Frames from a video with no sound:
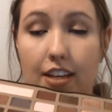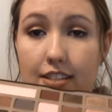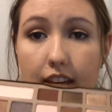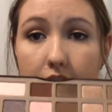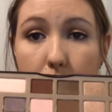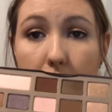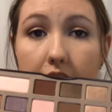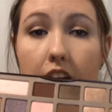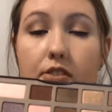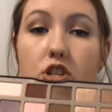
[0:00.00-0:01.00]
it does
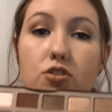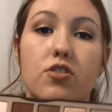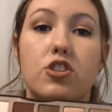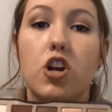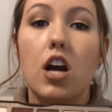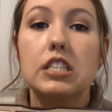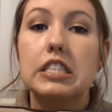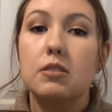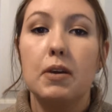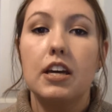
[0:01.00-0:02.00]
really have a strong
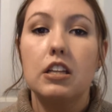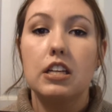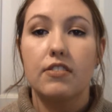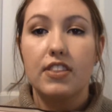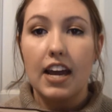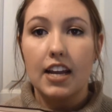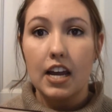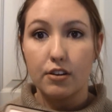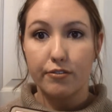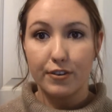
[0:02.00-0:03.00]
chocolate smell, and if that
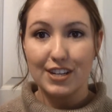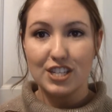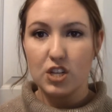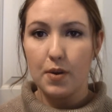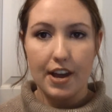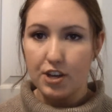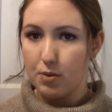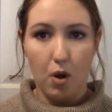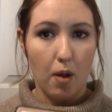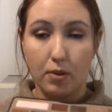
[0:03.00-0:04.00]
kind of freaks you out,
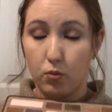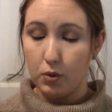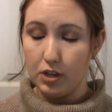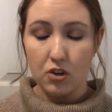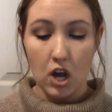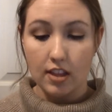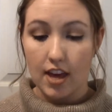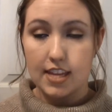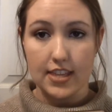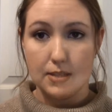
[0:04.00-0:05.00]
you probably will not
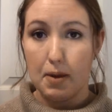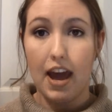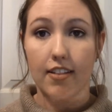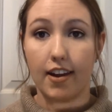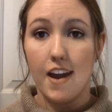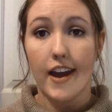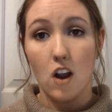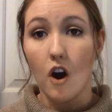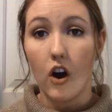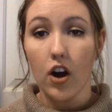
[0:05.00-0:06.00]
like this palette
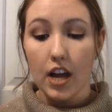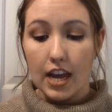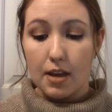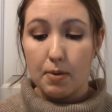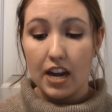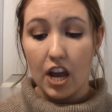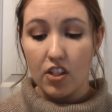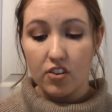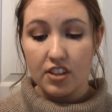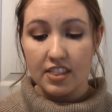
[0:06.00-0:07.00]
at all. But
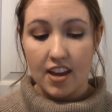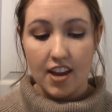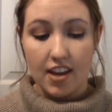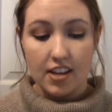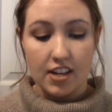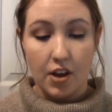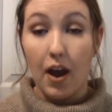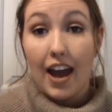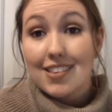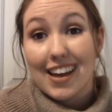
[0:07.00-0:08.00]
other than that, you
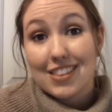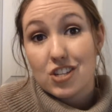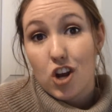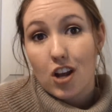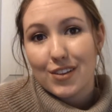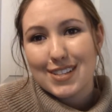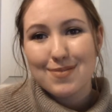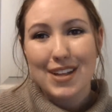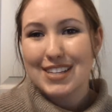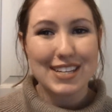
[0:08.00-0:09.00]
know, I like the chocolate
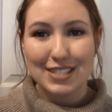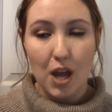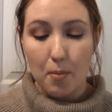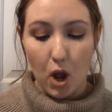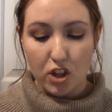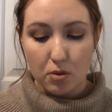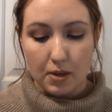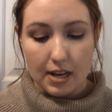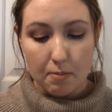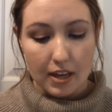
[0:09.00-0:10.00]
smell. It does not bother
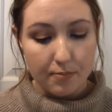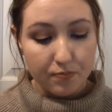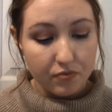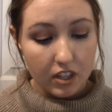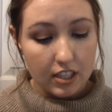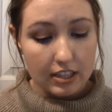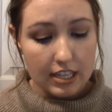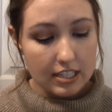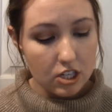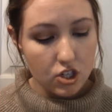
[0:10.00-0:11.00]
me, but
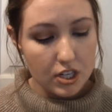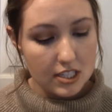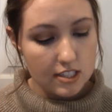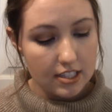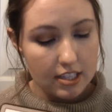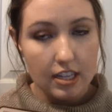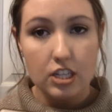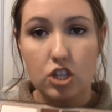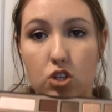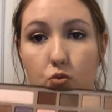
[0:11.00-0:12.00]
this is just,
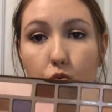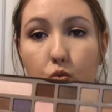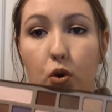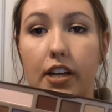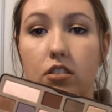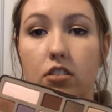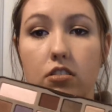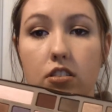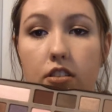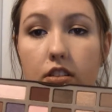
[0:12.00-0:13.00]
it's just
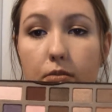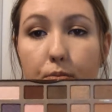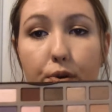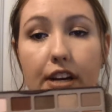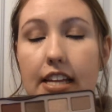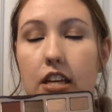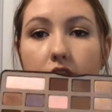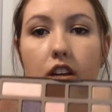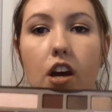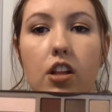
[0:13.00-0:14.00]
real pretty.
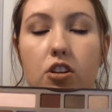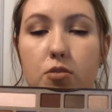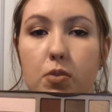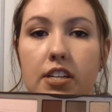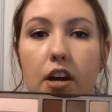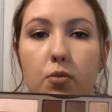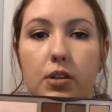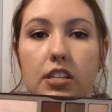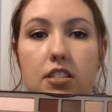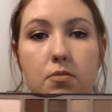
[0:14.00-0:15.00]
The colors blend out
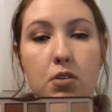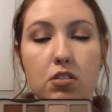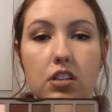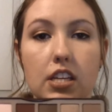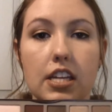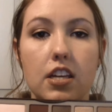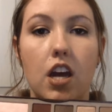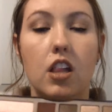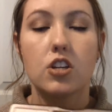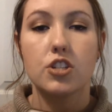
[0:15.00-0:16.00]
really smoothly. The
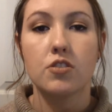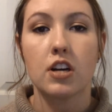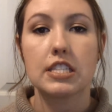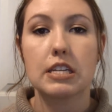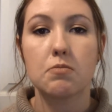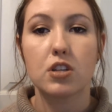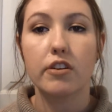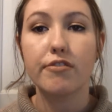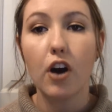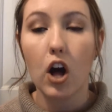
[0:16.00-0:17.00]
colors do not seem
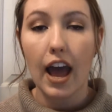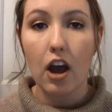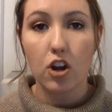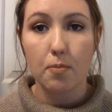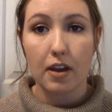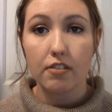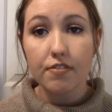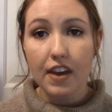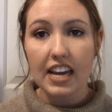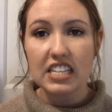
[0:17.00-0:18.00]
to fall out on my
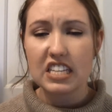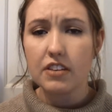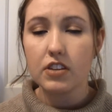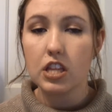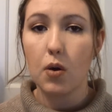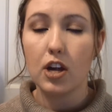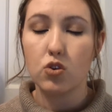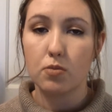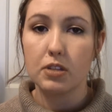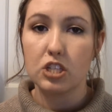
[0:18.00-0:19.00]
face, even though I
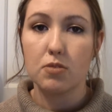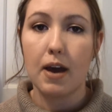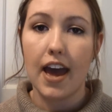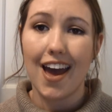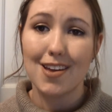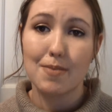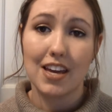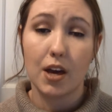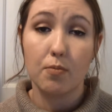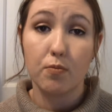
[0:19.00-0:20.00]
normally do my eye
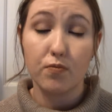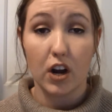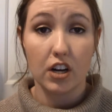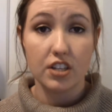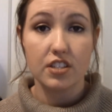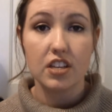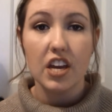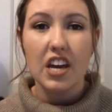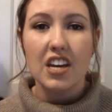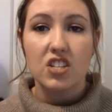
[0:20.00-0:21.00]
makeup first,
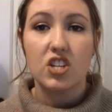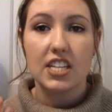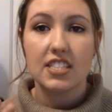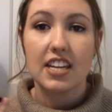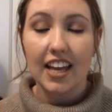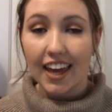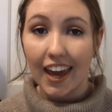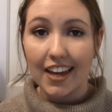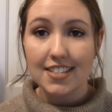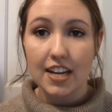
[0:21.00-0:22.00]
just in
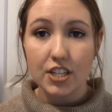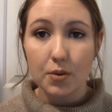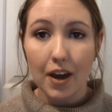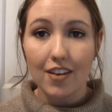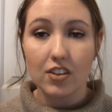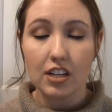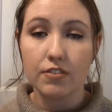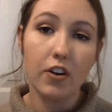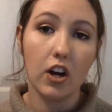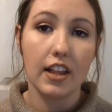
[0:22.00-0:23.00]
case I do have any
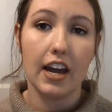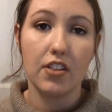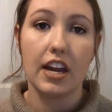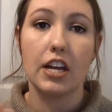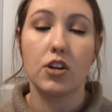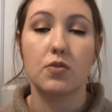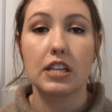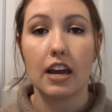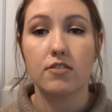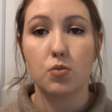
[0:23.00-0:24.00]
fallout, that I don't
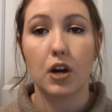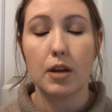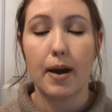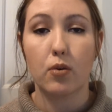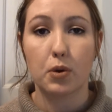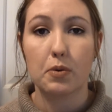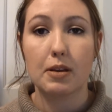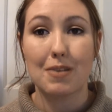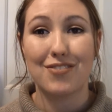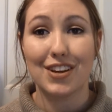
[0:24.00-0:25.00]
really have to worry about
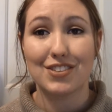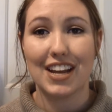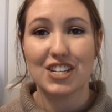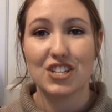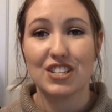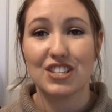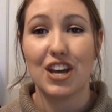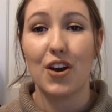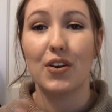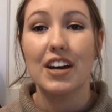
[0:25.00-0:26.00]
ruining my foundation.
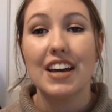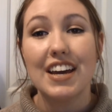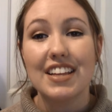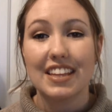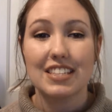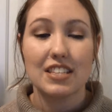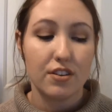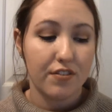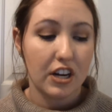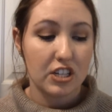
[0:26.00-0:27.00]
So this is
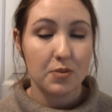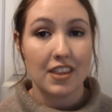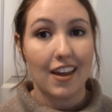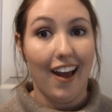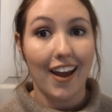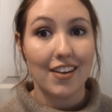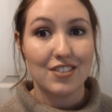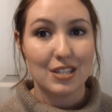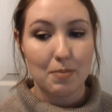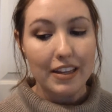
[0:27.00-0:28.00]
the first one that I have
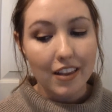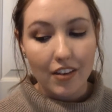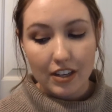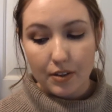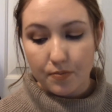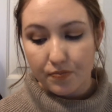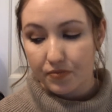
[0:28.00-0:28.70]
just been loving.